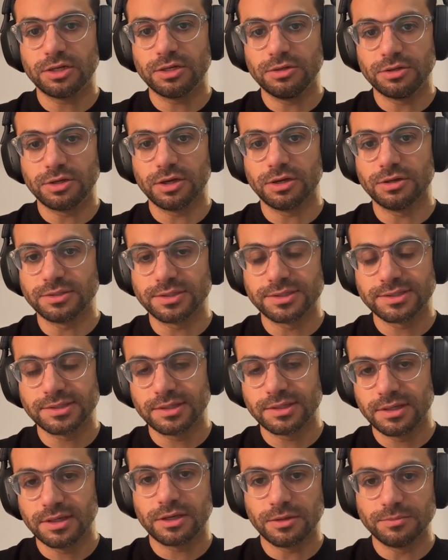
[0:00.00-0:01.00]

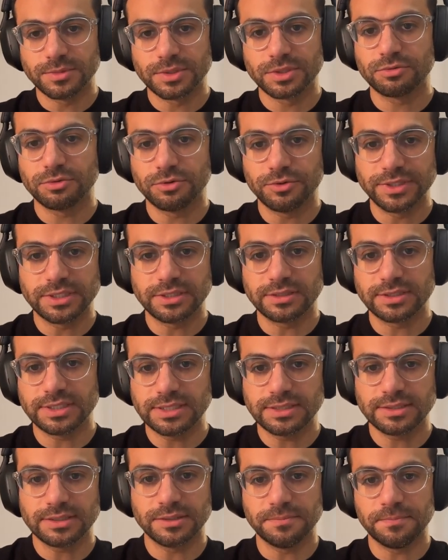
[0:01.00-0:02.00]
glucose comes through into the
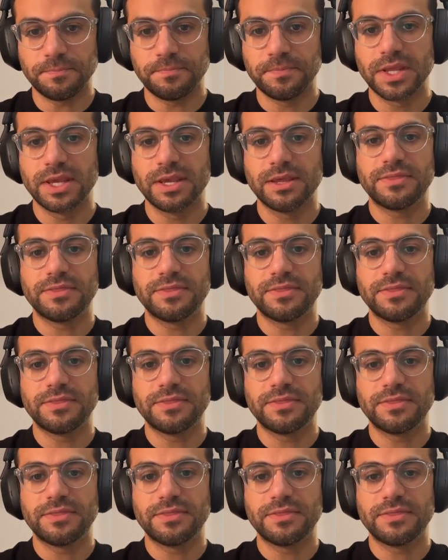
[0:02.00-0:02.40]
system,